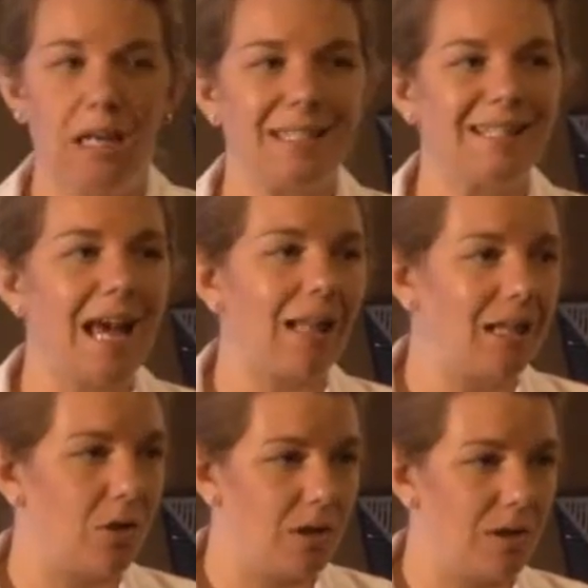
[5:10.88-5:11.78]
and
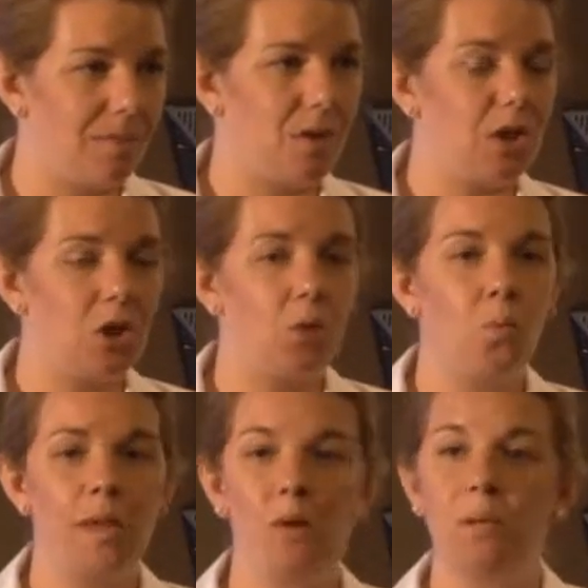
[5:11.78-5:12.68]
solid on your foot. You
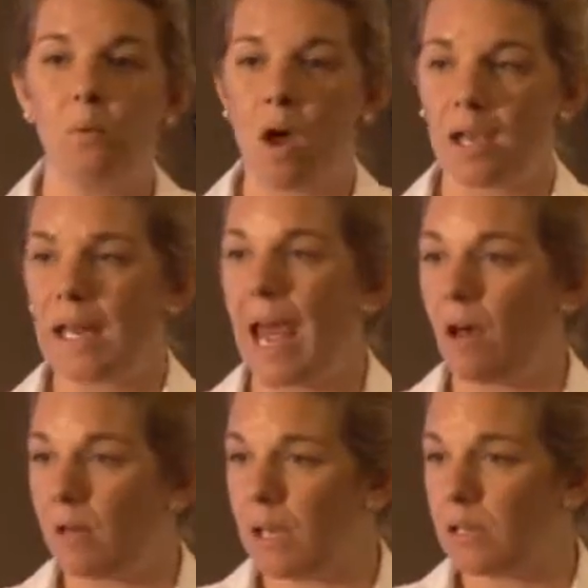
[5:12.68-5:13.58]
will be walking
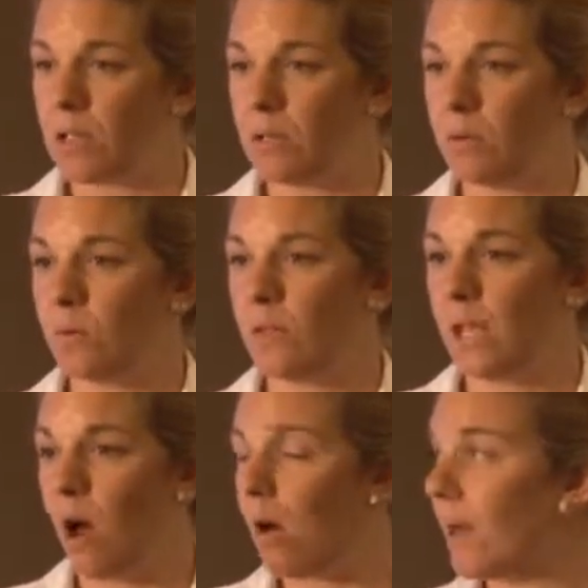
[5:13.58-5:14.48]
out into the
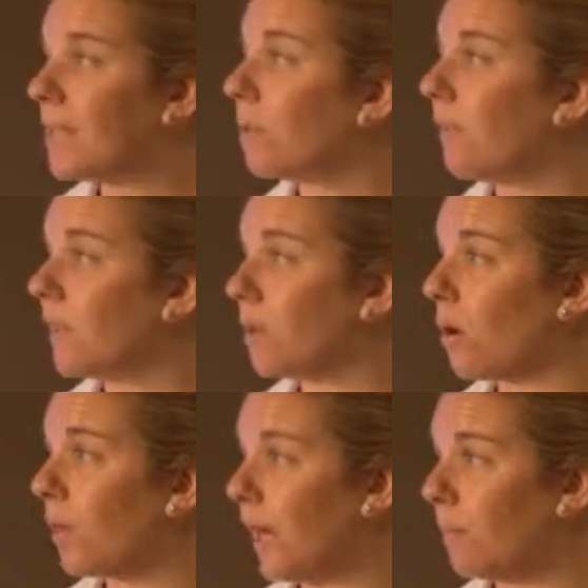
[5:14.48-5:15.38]
hallways with
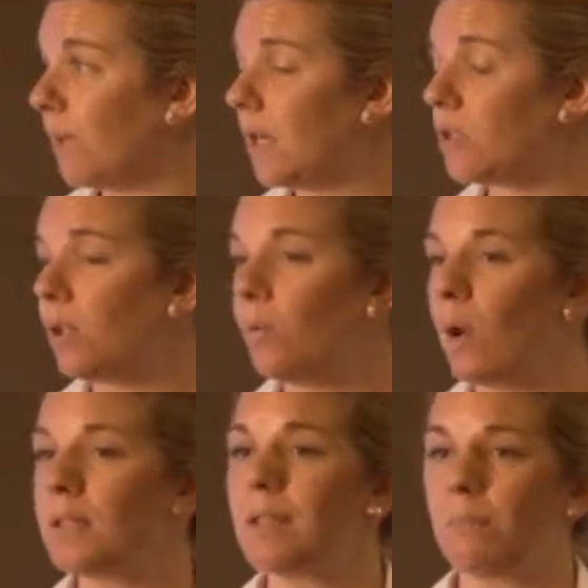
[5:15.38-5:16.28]
physical therapy, so you
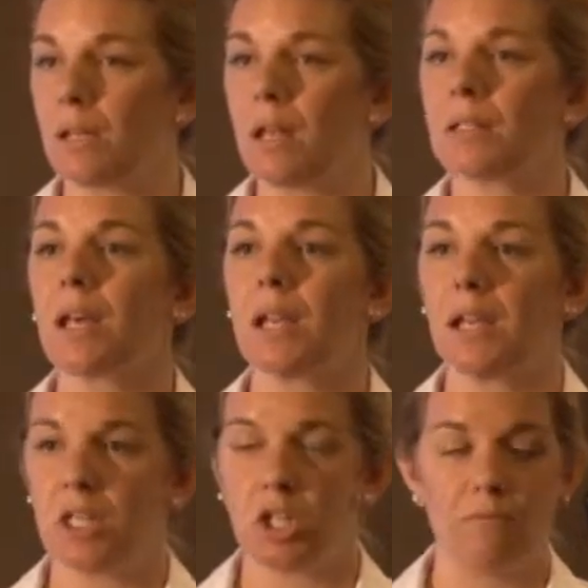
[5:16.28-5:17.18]
want something that's going to
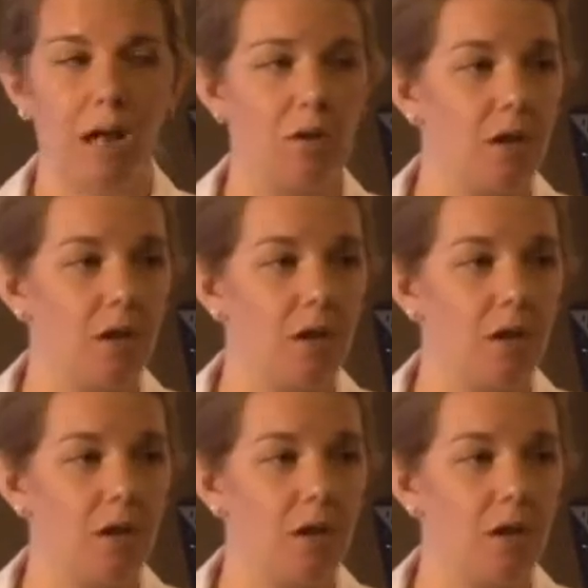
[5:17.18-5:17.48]
get you around